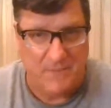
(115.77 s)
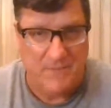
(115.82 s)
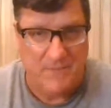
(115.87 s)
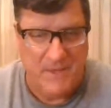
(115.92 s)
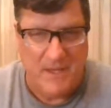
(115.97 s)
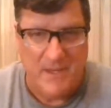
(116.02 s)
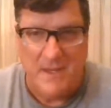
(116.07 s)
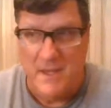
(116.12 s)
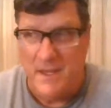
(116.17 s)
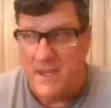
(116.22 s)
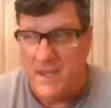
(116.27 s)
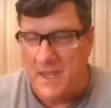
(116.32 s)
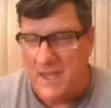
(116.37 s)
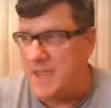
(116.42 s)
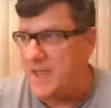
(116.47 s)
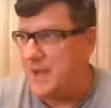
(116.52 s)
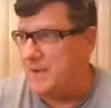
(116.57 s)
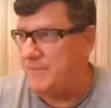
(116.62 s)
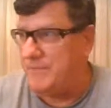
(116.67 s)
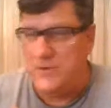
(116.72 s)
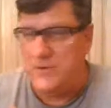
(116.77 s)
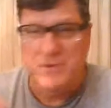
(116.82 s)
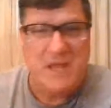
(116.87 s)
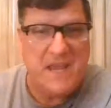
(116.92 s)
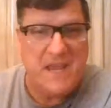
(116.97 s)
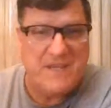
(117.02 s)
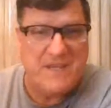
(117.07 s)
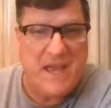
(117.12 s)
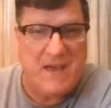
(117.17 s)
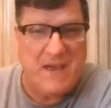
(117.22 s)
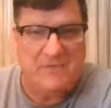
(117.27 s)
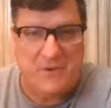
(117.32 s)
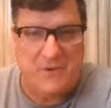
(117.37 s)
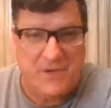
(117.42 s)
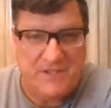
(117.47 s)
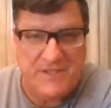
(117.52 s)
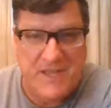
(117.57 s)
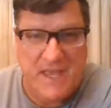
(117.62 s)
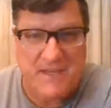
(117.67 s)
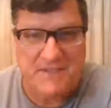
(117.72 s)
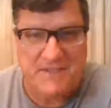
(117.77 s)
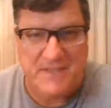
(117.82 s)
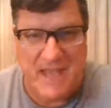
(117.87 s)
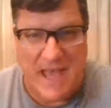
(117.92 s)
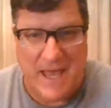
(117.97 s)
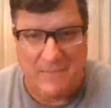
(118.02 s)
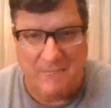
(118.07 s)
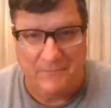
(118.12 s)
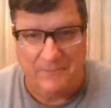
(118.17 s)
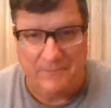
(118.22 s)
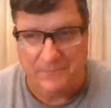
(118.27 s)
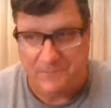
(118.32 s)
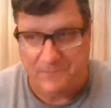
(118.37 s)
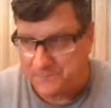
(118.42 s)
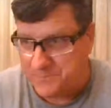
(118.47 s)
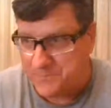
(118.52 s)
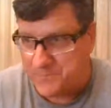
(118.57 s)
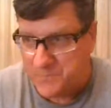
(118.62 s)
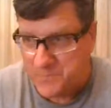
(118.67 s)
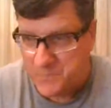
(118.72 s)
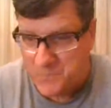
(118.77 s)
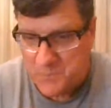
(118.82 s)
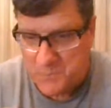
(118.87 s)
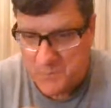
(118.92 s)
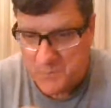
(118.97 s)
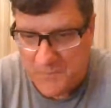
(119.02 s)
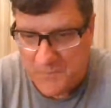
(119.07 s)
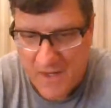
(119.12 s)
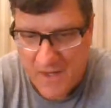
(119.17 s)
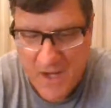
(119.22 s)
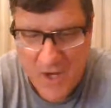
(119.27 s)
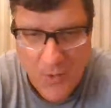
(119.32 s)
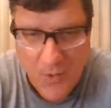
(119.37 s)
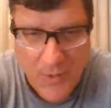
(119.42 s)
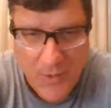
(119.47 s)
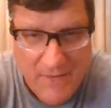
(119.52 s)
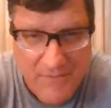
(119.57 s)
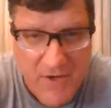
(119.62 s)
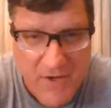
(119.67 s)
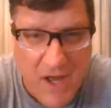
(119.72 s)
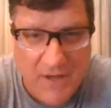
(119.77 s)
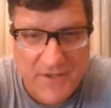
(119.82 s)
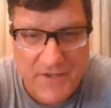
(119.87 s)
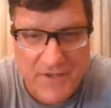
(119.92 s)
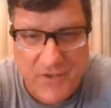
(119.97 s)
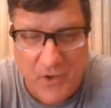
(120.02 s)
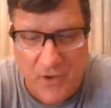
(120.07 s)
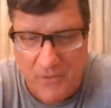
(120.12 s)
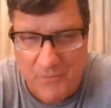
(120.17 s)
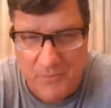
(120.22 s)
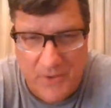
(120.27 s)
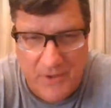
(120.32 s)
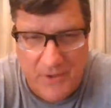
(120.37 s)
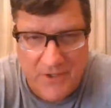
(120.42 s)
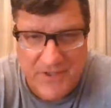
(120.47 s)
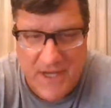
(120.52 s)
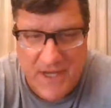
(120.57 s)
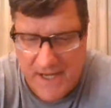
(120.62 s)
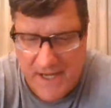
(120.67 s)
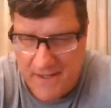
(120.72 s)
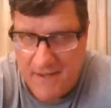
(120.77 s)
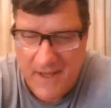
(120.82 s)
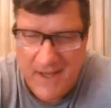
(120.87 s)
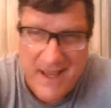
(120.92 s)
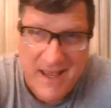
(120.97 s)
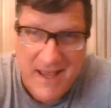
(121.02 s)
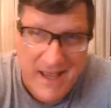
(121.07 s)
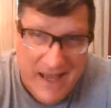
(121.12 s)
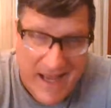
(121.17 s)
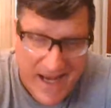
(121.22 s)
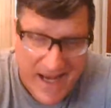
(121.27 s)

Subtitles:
Russia. And a few days after he says that, we have Jan Stoltenberg saying,